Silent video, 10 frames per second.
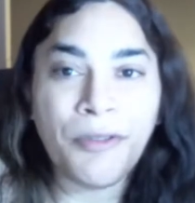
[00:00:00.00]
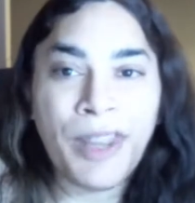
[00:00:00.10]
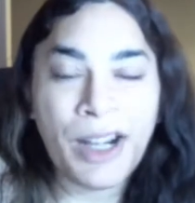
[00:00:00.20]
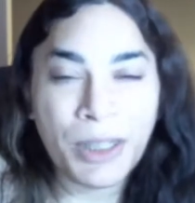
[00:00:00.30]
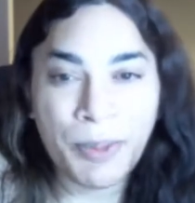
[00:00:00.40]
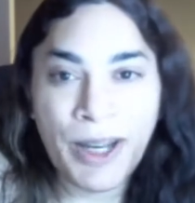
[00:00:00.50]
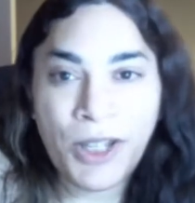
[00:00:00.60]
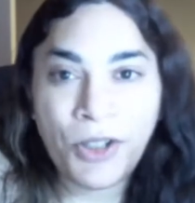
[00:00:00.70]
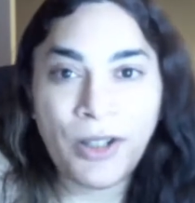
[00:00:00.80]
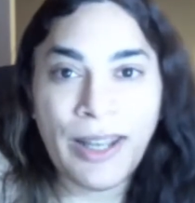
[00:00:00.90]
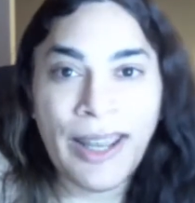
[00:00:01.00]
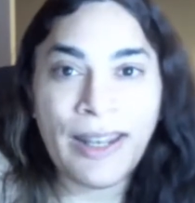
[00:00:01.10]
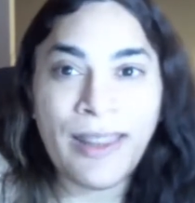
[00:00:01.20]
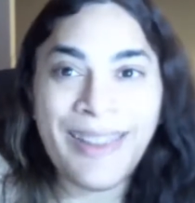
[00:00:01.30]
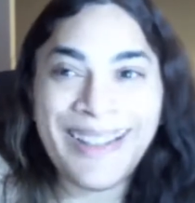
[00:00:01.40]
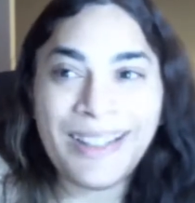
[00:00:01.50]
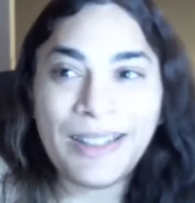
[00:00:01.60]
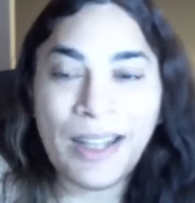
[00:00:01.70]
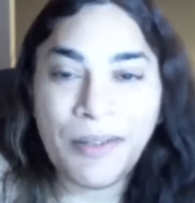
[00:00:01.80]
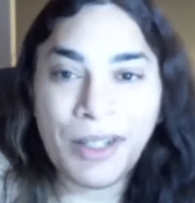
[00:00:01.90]
their explanation, and
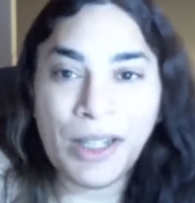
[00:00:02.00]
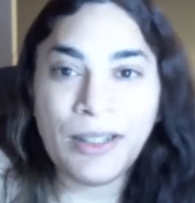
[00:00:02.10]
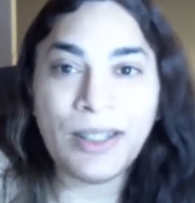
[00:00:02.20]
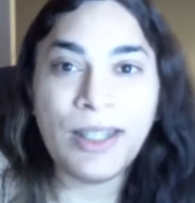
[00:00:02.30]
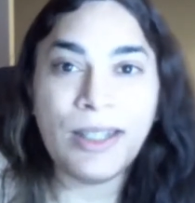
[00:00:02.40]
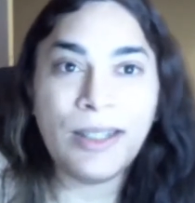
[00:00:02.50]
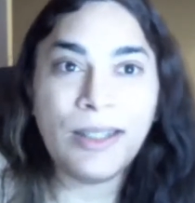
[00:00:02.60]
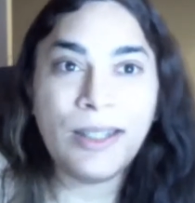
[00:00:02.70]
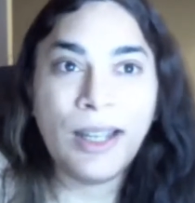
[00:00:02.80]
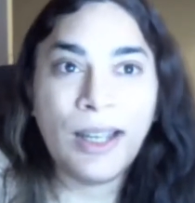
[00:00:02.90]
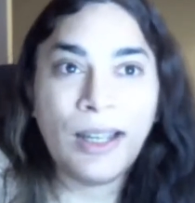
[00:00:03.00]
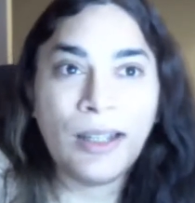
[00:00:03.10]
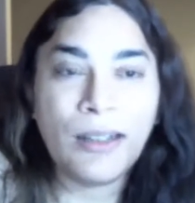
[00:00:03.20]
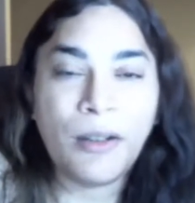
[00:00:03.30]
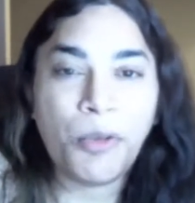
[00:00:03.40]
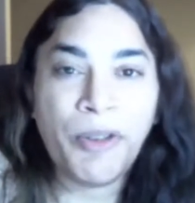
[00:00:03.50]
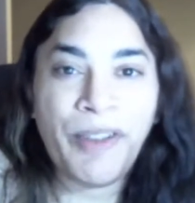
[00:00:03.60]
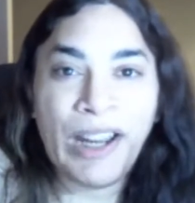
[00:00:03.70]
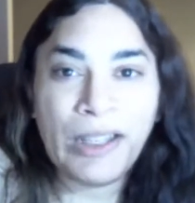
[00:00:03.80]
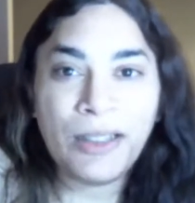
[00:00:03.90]
this evidence is
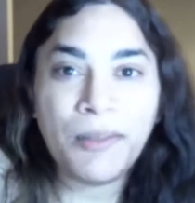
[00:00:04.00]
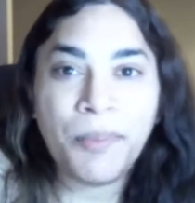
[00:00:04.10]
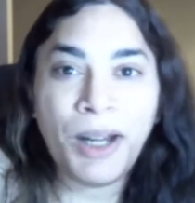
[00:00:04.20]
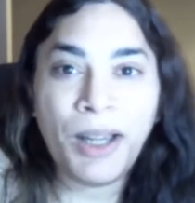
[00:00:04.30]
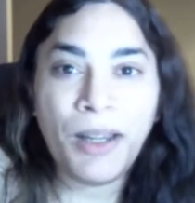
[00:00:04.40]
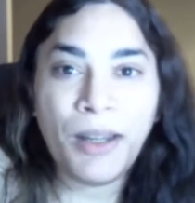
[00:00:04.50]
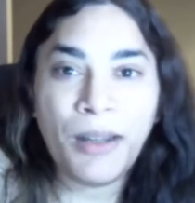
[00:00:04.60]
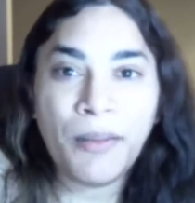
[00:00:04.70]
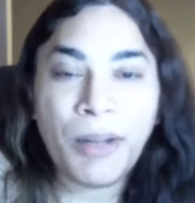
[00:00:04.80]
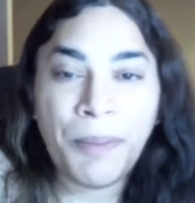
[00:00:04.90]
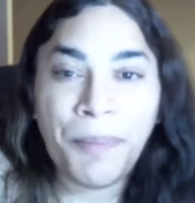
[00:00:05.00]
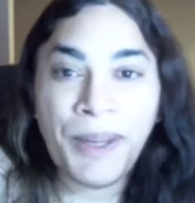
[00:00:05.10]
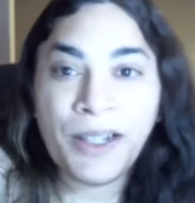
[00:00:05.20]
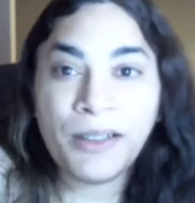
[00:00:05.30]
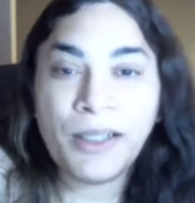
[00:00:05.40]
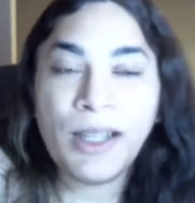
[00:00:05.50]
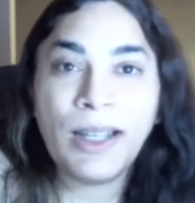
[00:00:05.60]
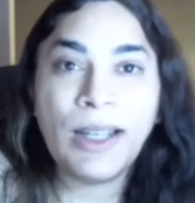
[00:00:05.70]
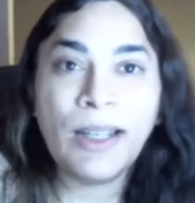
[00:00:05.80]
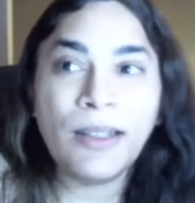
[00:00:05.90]
revised by peers.
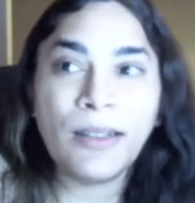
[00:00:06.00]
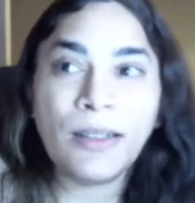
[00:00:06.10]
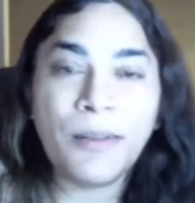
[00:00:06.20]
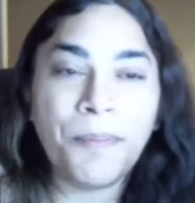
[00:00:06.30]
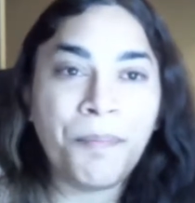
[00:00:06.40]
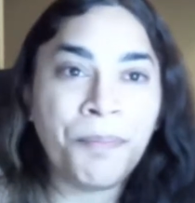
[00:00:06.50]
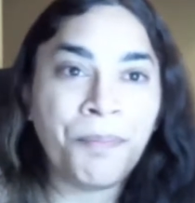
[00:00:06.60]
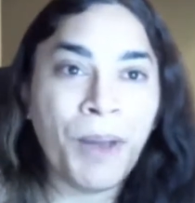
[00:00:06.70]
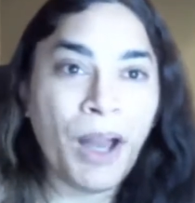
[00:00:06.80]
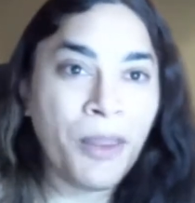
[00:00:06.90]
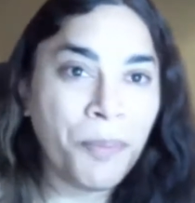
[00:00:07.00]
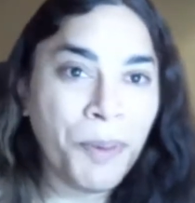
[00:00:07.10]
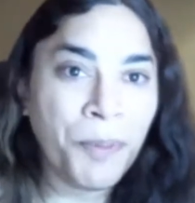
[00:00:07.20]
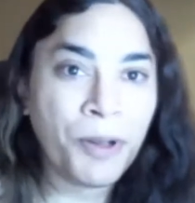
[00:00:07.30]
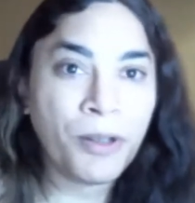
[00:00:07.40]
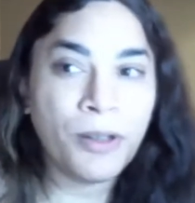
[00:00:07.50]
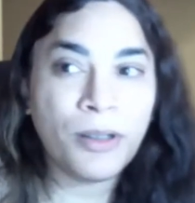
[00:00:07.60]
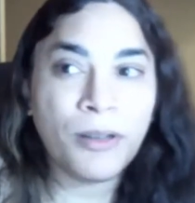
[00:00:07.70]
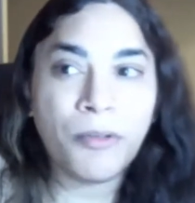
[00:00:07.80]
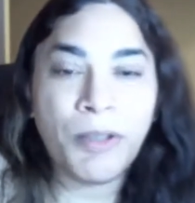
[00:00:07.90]
Other people
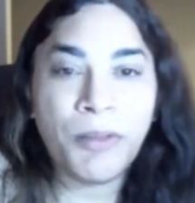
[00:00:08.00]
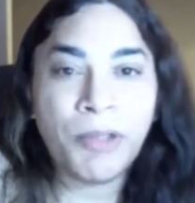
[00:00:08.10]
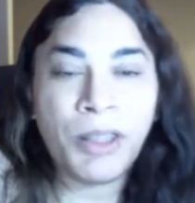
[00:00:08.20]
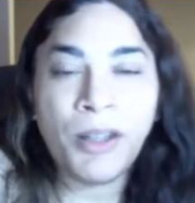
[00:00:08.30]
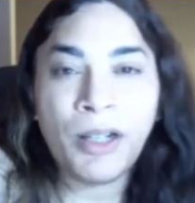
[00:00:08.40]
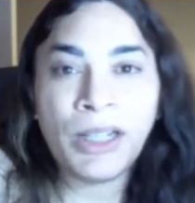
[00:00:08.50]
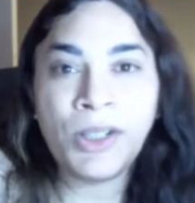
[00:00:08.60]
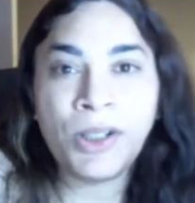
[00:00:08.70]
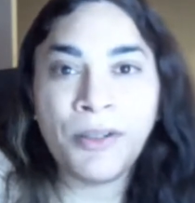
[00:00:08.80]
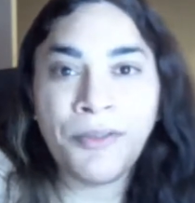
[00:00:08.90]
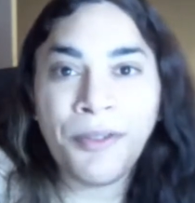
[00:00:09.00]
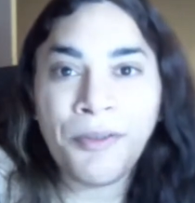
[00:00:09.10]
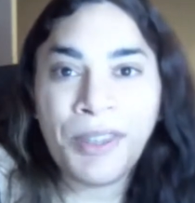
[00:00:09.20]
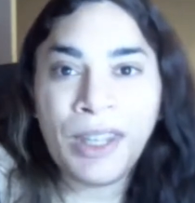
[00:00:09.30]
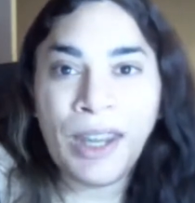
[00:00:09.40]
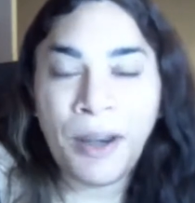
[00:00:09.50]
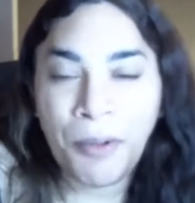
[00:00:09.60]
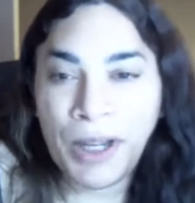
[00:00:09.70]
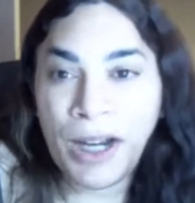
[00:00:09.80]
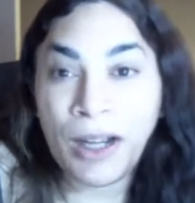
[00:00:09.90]
with knowledge of the
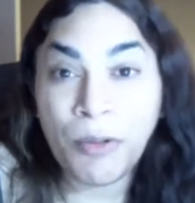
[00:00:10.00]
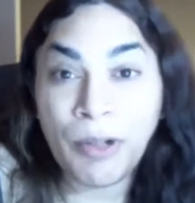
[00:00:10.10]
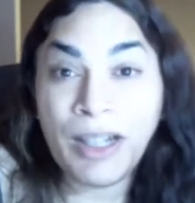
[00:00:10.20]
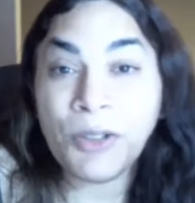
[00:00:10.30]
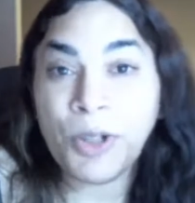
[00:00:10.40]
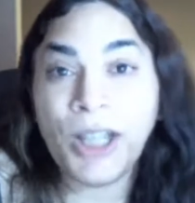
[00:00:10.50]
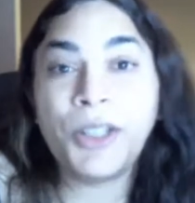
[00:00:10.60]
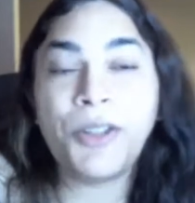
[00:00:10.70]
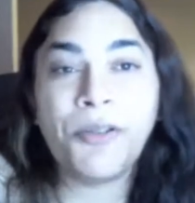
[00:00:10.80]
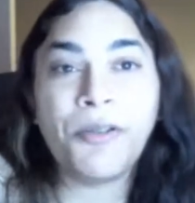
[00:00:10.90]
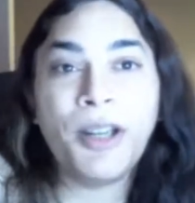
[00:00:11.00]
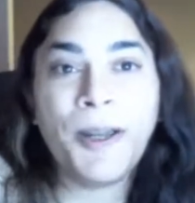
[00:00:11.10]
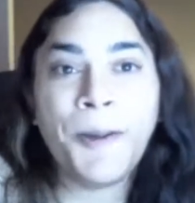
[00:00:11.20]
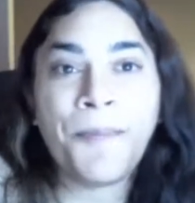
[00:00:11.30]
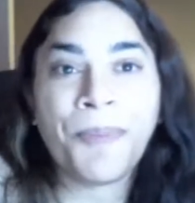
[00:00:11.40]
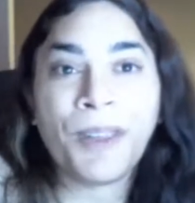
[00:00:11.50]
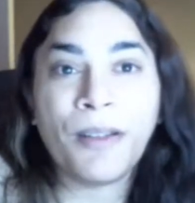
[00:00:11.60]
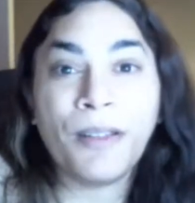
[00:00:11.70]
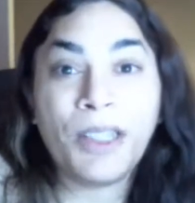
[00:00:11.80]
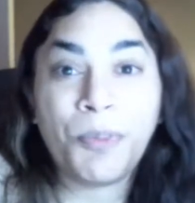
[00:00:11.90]
area will try to
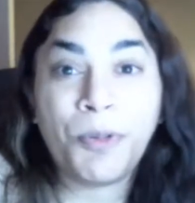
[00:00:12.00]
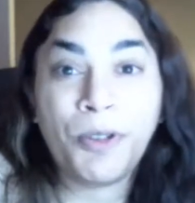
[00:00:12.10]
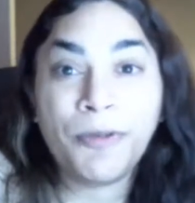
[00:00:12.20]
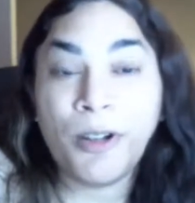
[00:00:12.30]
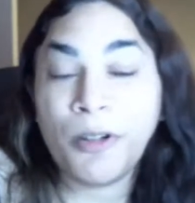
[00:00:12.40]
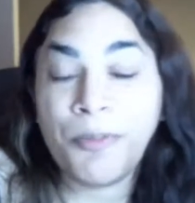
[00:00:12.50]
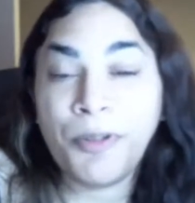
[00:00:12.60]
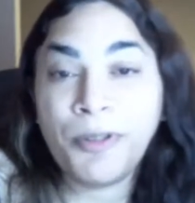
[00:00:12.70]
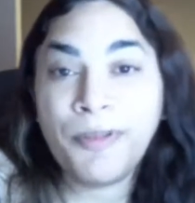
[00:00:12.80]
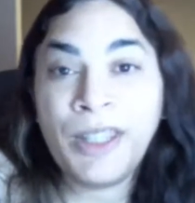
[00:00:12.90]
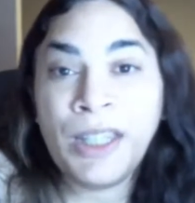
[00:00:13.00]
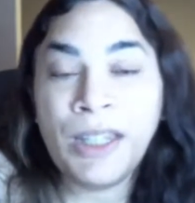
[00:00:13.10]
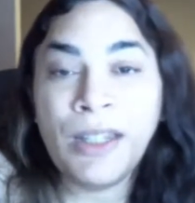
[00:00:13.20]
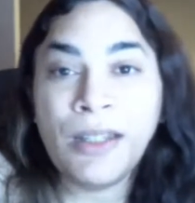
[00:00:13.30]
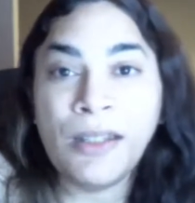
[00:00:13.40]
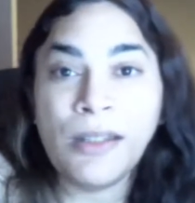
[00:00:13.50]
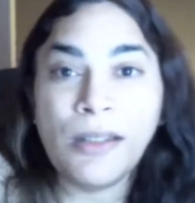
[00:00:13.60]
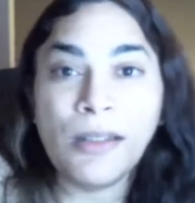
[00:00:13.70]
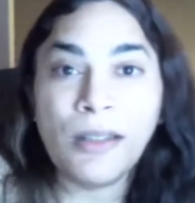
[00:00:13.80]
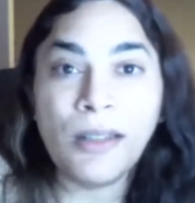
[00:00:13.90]
disprove or prove the